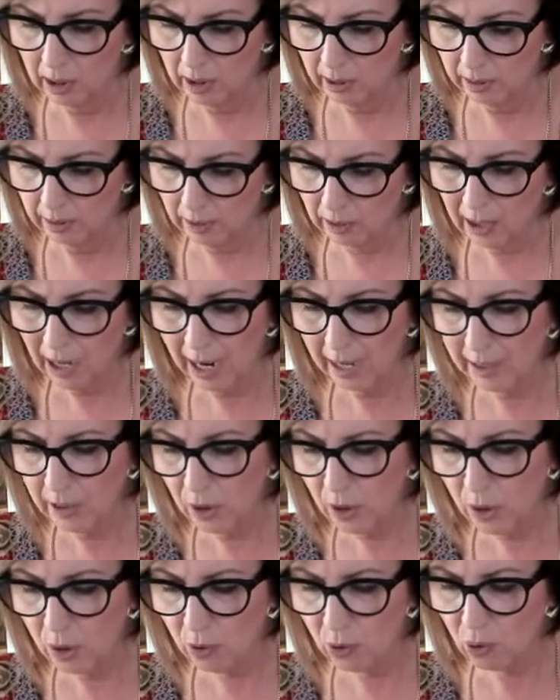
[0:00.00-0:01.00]
They're kind
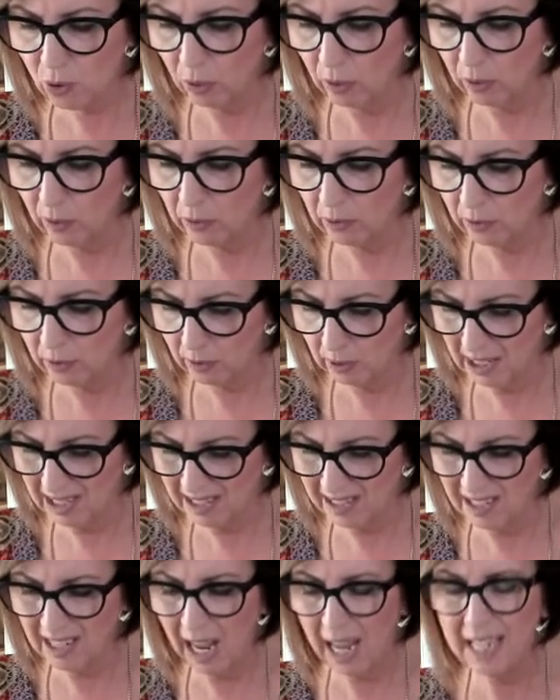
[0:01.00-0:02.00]
of neutral.
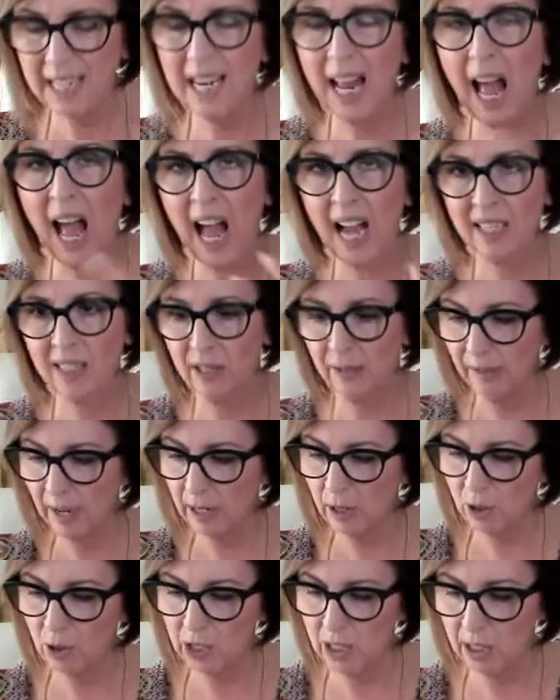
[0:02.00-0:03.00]
It's not an active
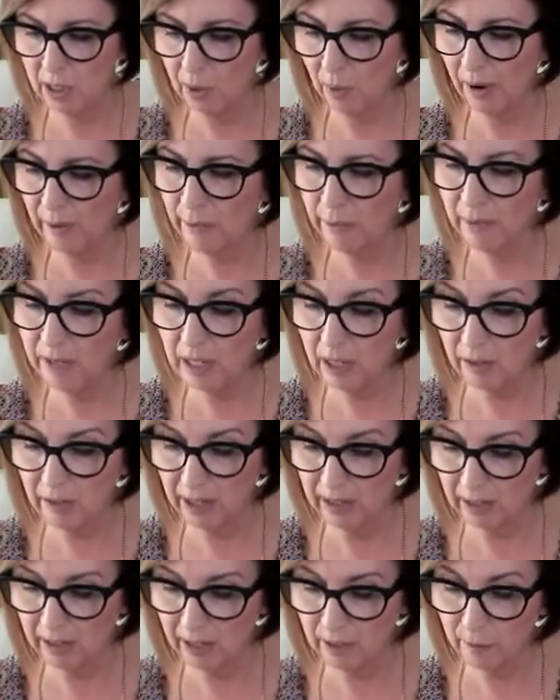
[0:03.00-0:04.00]
energy. So I feel
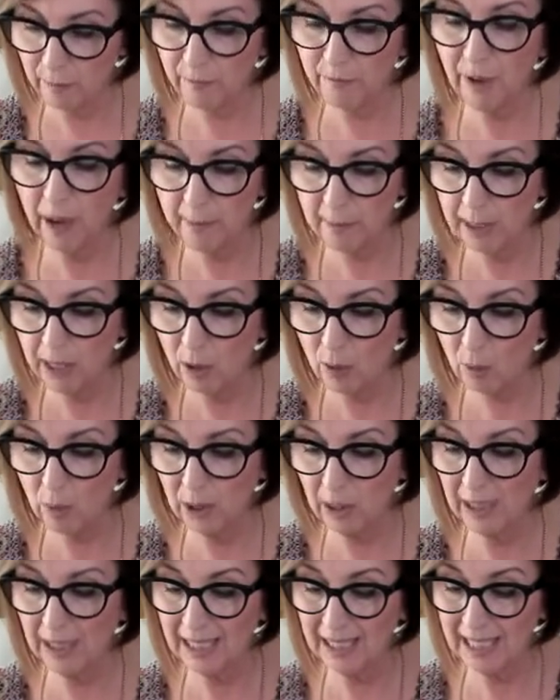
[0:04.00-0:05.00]
that this feminine
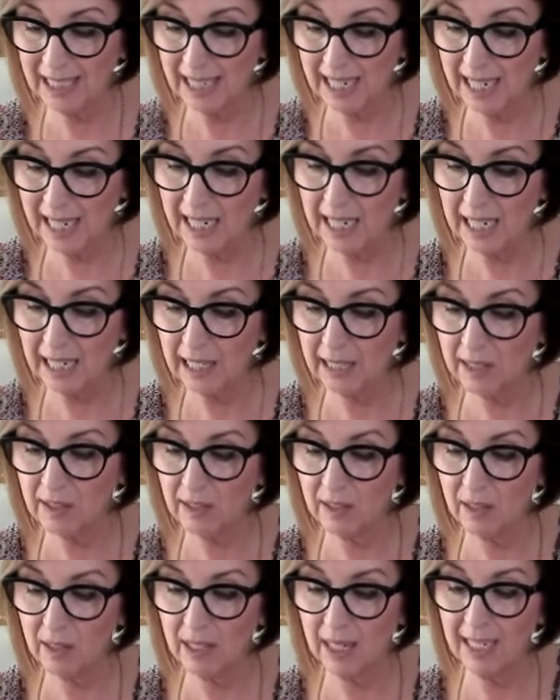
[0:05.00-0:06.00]
really
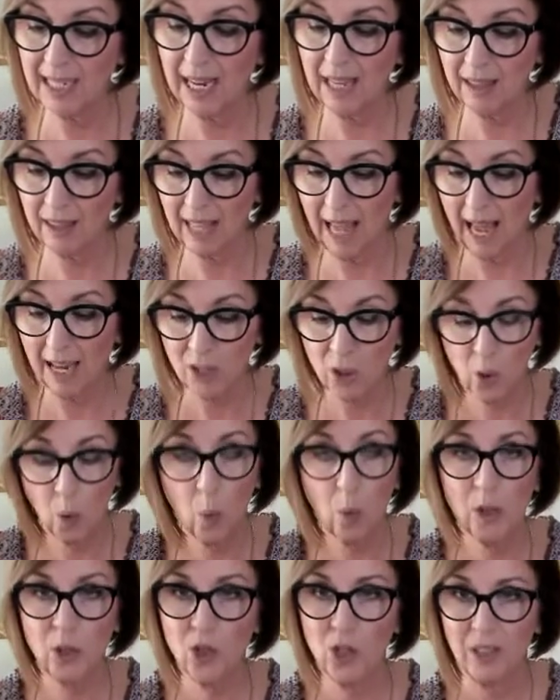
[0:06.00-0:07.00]
needs to get that
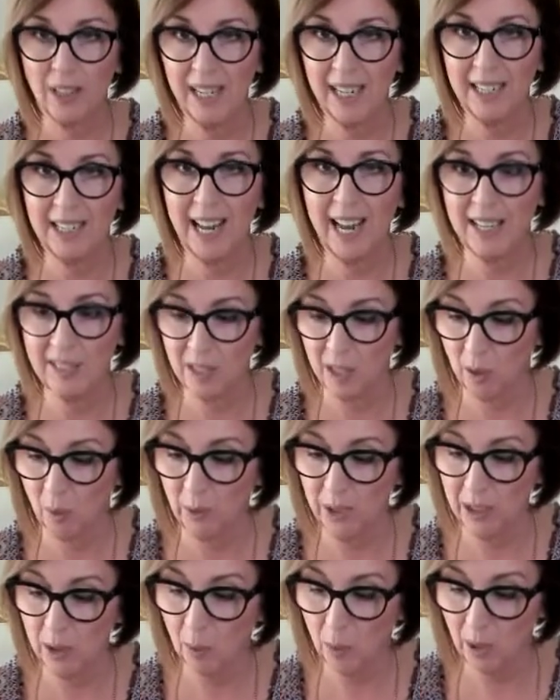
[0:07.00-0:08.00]
torch lit, as the
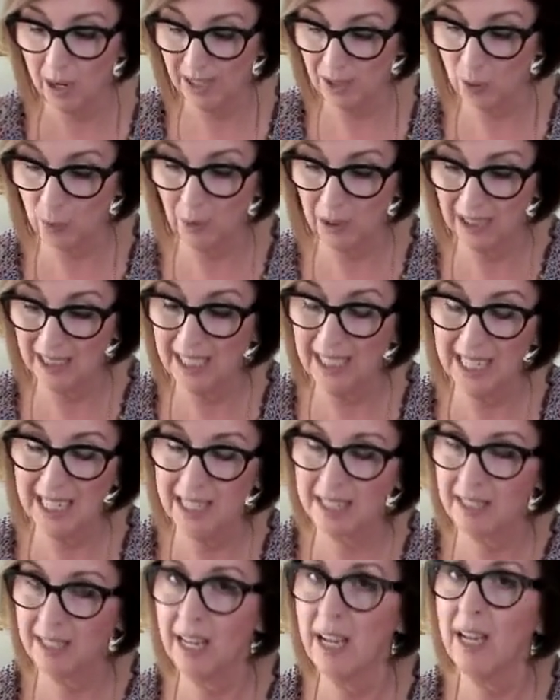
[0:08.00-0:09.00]
Queen of Wands really
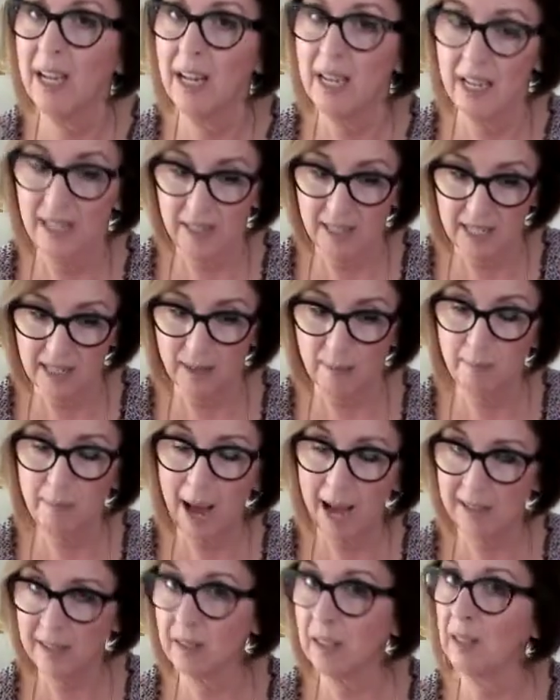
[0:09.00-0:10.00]
needs this
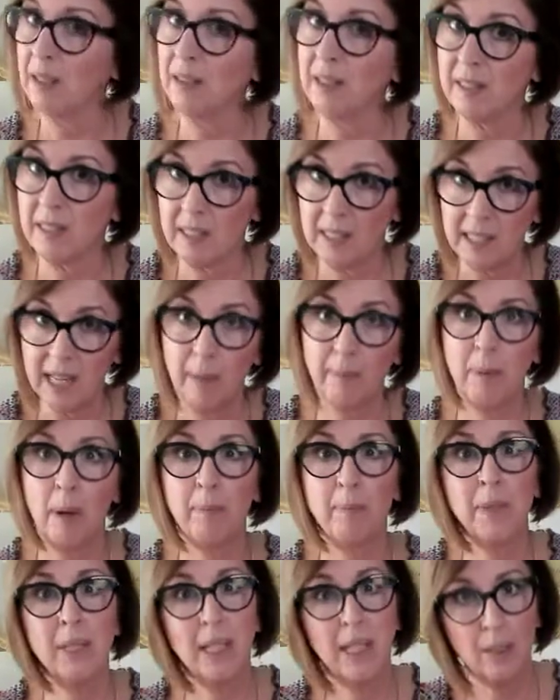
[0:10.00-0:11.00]
masculine to step
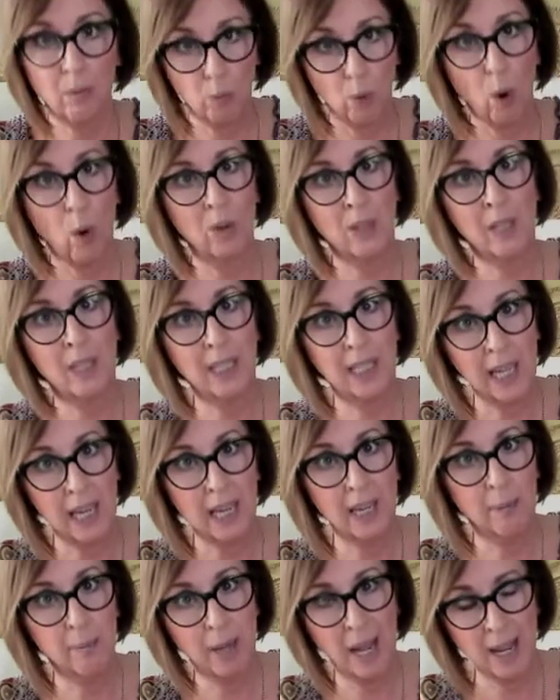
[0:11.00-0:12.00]
up in the role of the
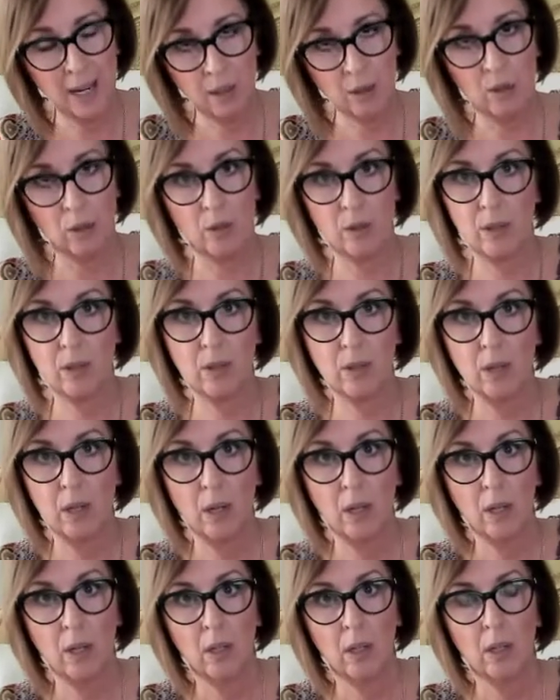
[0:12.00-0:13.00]
King of Pentacles.
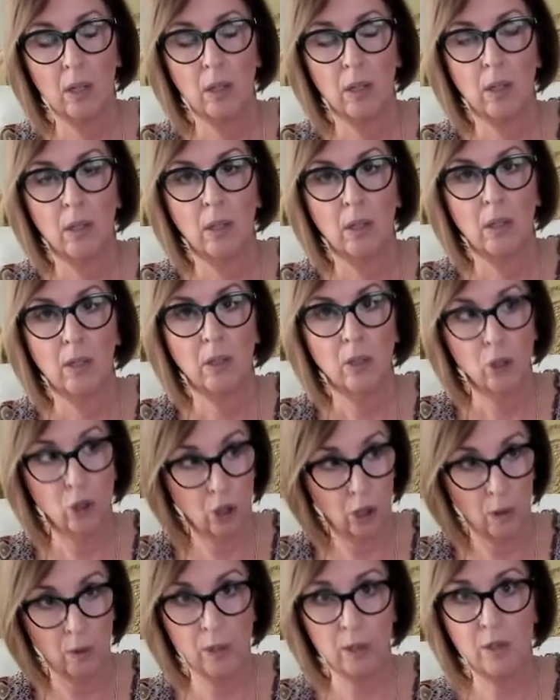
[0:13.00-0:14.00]

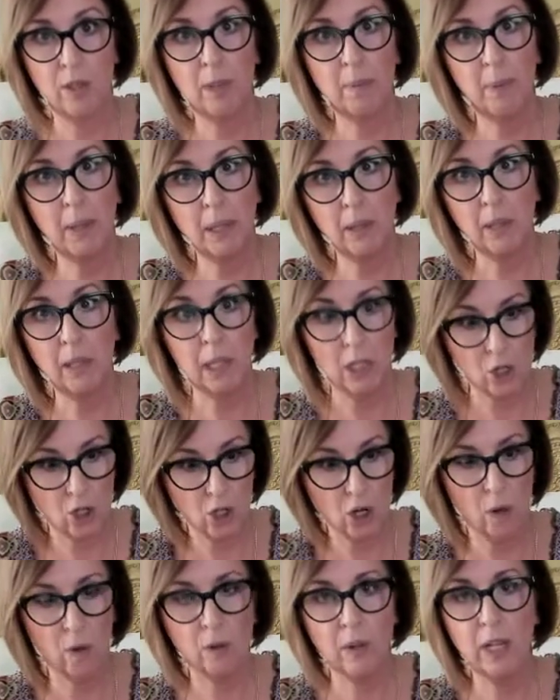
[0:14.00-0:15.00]
Show your stability.
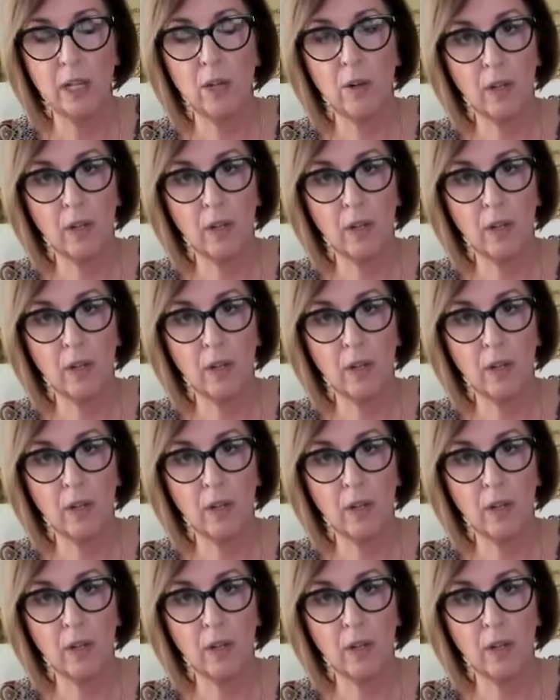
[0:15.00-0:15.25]
Show that you're